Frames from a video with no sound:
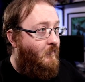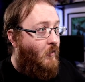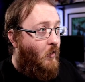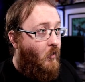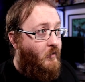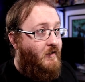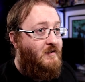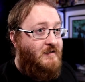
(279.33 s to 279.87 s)

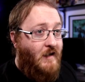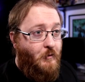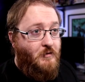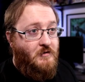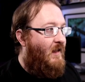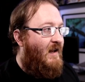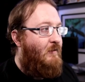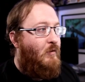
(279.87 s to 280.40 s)
all your
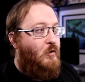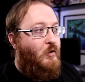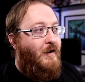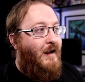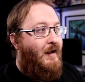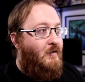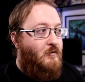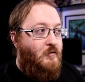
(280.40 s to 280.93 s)
scouts. If we look
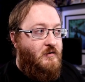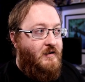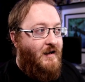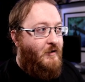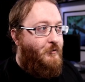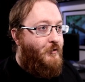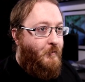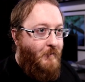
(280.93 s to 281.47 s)
at
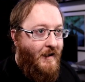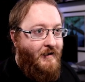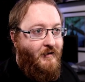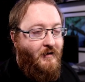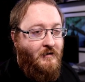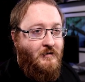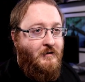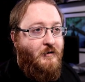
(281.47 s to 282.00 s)
Luciano Capena,